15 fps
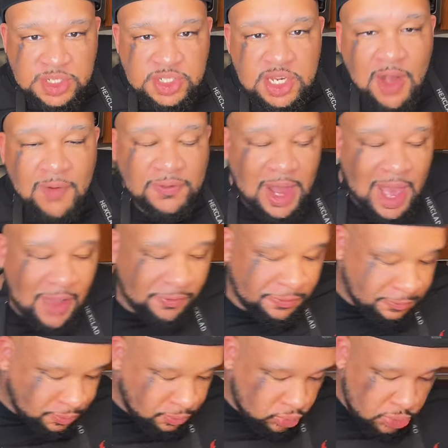The shelf
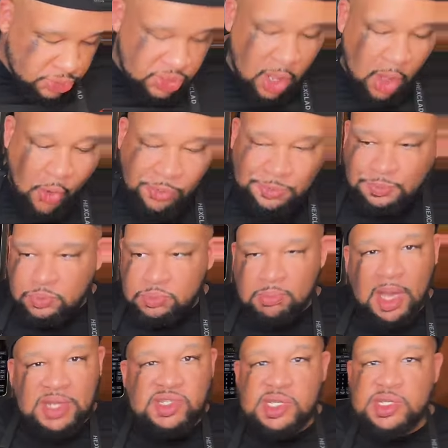life, so
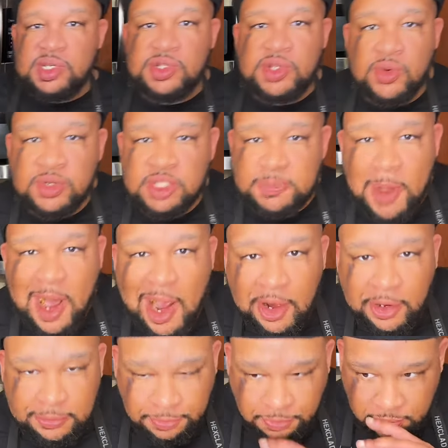my seasons don't
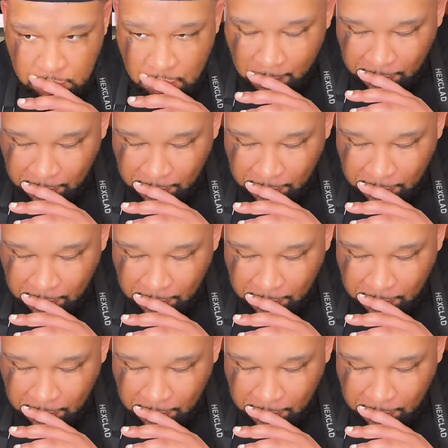expire.